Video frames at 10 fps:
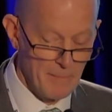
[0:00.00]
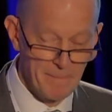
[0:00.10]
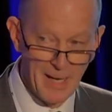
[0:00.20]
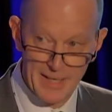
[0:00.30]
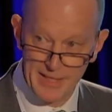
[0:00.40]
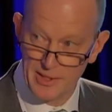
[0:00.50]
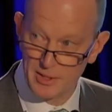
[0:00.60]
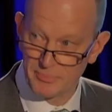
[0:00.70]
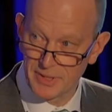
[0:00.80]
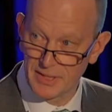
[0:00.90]
by any
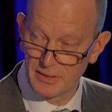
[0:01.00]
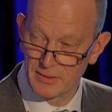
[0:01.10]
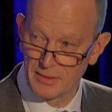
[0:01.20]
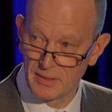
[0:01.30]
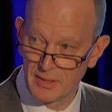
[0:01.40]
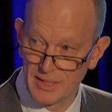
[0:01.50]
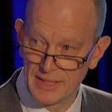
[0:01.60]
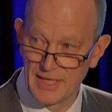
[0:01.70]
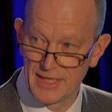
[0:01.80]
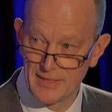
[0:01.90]
company in
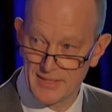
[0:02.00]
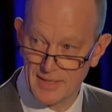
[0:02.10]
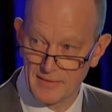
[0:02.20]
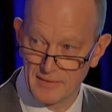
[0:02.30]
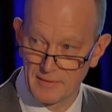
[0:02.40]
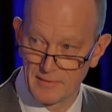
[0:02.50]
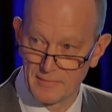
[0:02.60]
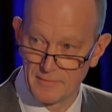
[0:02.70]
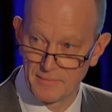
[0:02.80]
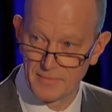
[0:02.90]
any sector.
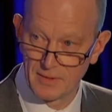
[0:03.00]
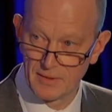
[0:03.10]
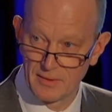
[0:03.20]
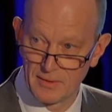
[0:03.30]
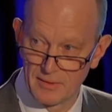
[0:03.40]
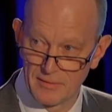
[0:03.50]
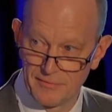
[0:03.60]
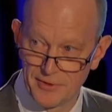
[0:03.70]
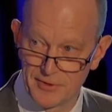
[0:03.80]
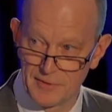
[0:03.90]

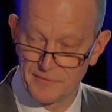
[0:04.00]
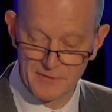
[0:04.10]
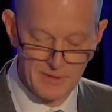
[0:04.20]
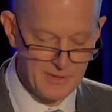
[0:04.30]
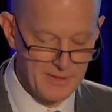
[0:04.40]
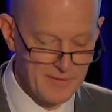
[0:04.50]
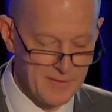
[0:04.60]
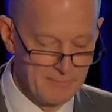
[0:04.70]
Very different indeed.